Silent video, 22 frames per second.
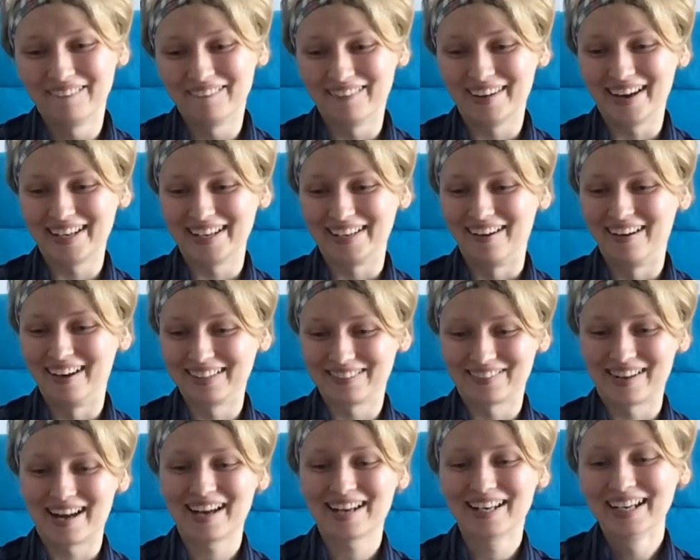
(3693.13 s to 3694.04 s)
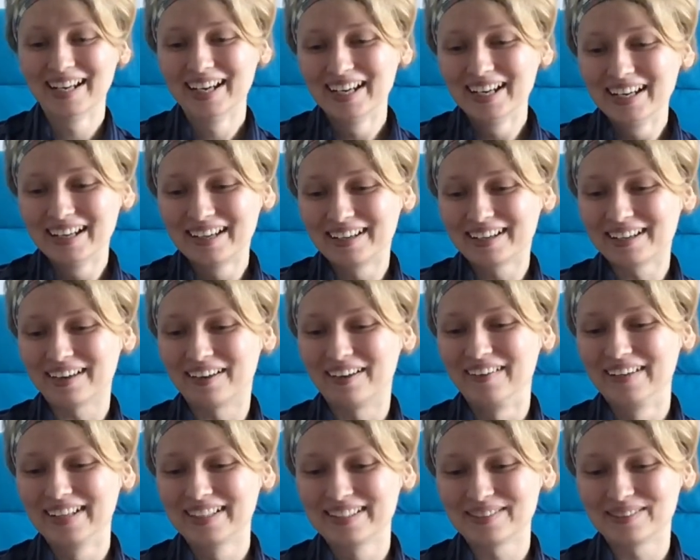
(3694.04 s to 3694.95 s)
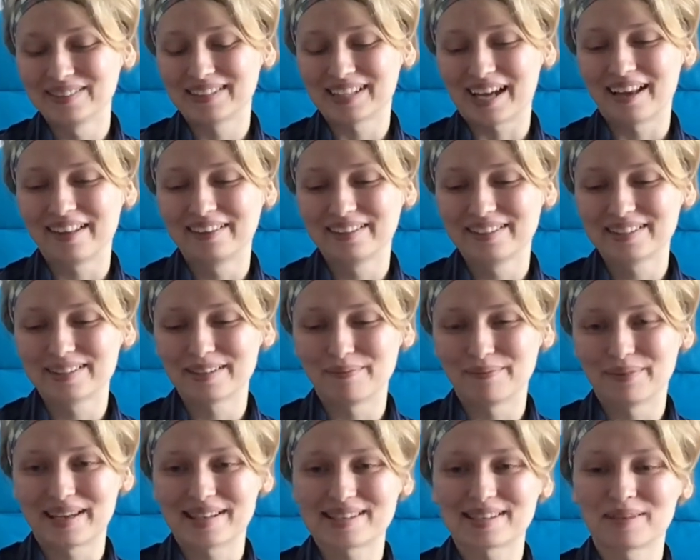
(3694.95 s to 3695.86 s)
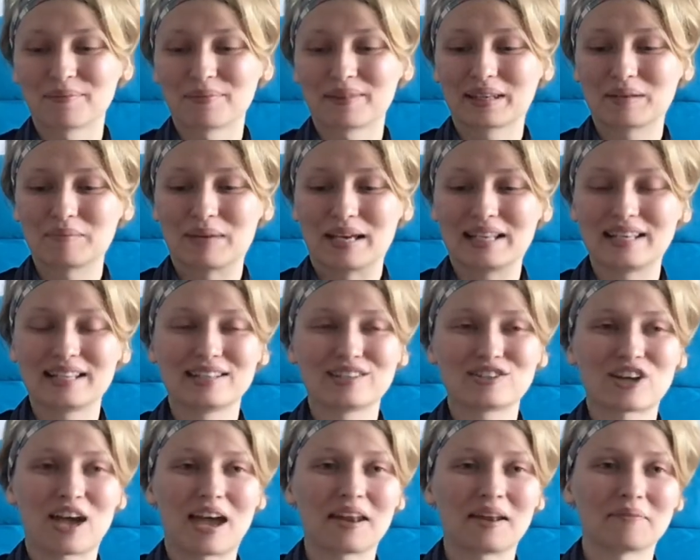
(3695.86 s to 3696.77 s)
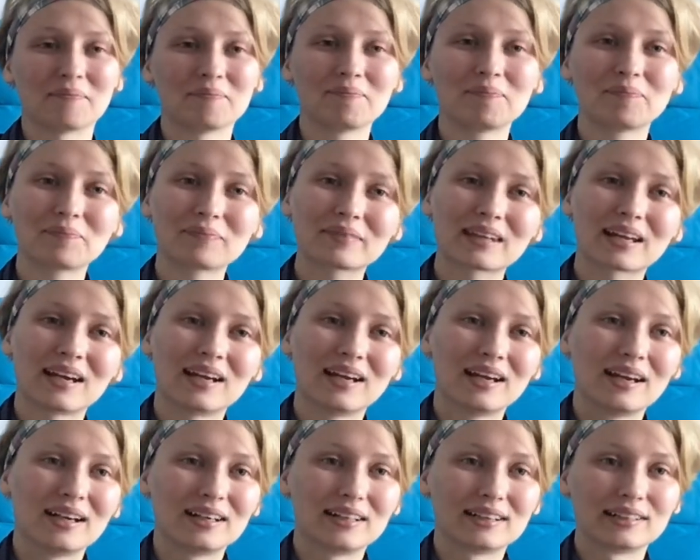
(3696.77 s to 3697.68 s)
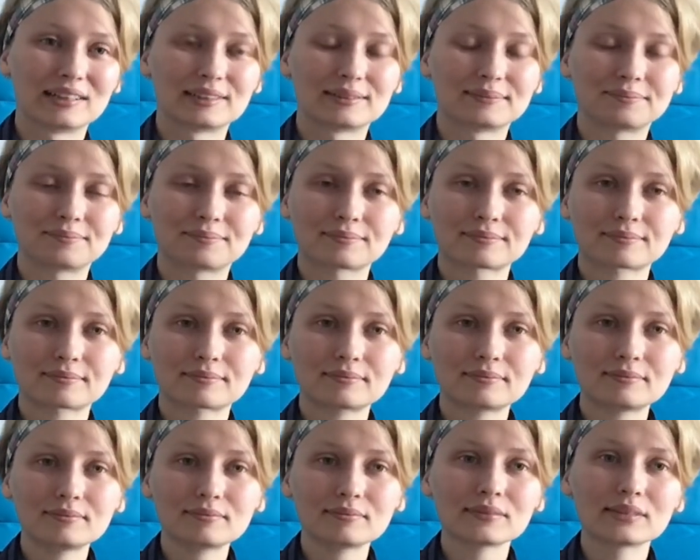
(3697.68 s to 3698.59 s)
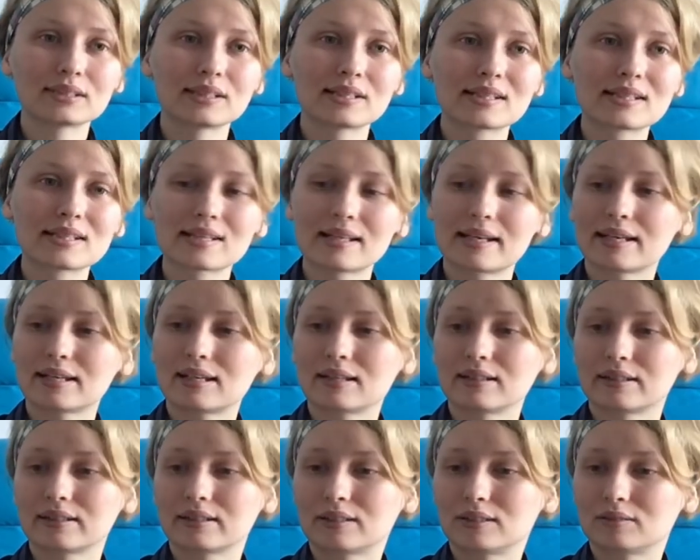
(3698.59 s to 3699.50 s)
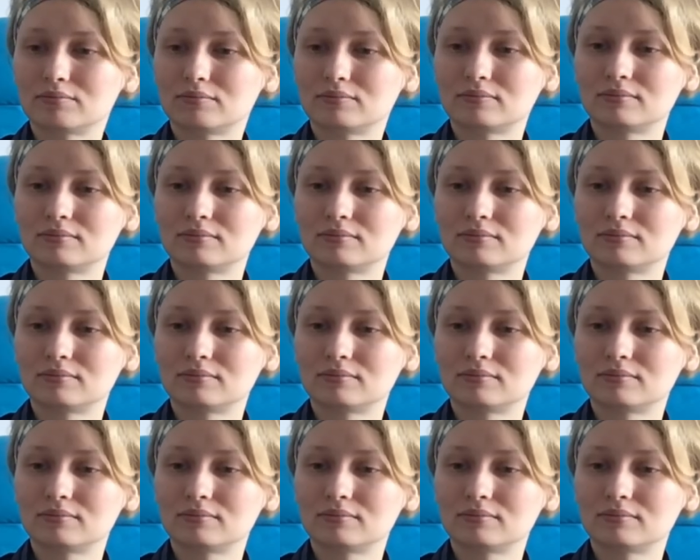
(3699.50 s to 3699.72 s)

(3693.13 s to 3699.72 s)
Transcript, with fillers: why not right going to Thailand to buy something made in China um, it's like uh,